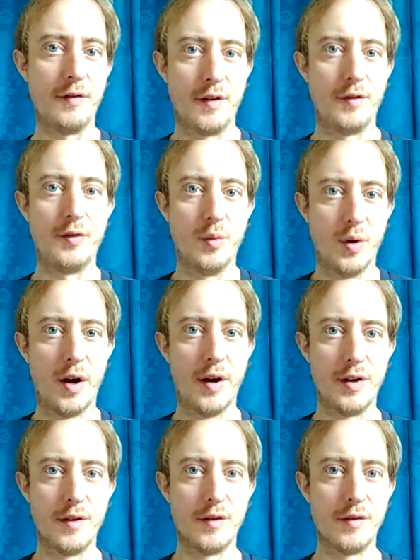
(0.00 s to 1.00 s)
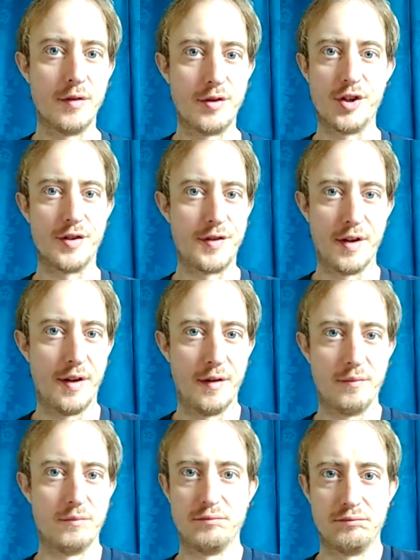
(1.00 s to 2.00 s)
If you are just a
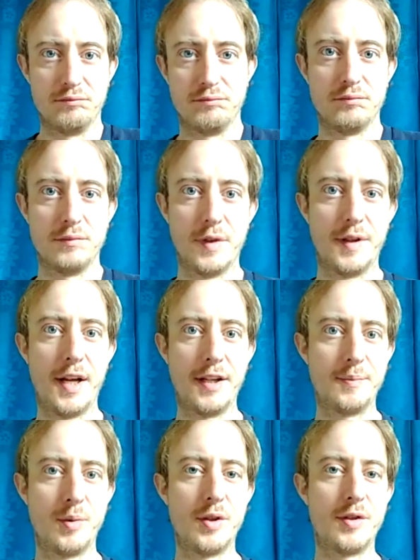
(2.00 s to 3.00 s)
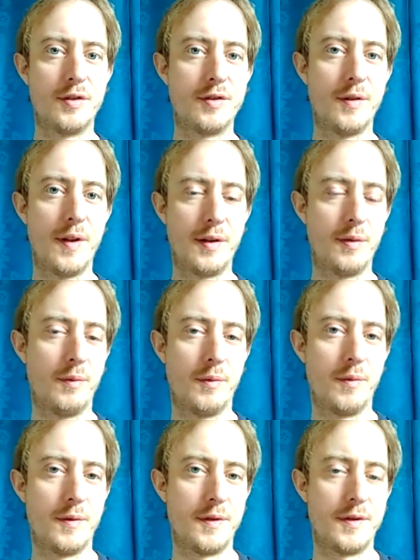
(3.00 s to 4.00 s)
nice person, so that you
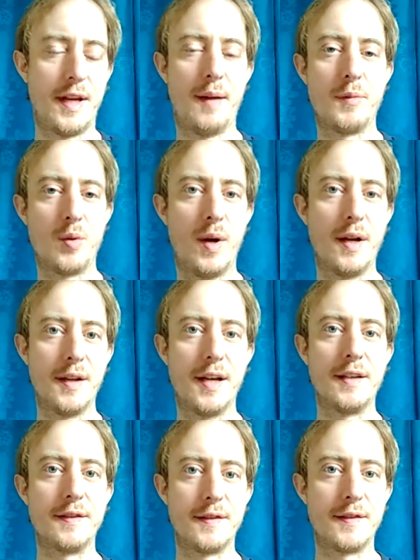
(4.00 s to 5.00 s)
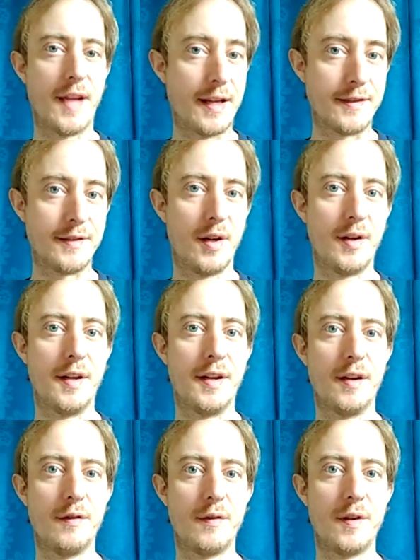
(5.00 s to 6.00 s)
say I'm quite nice, that's not
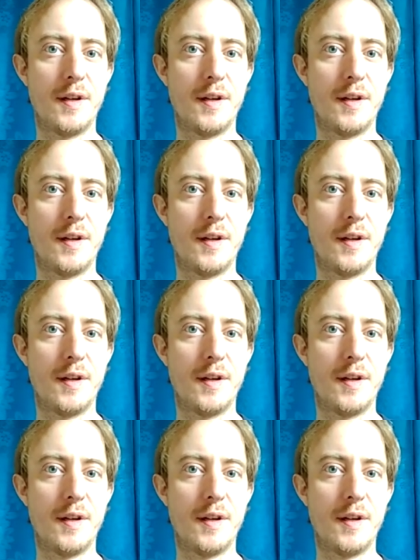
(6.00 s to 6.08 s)
enough.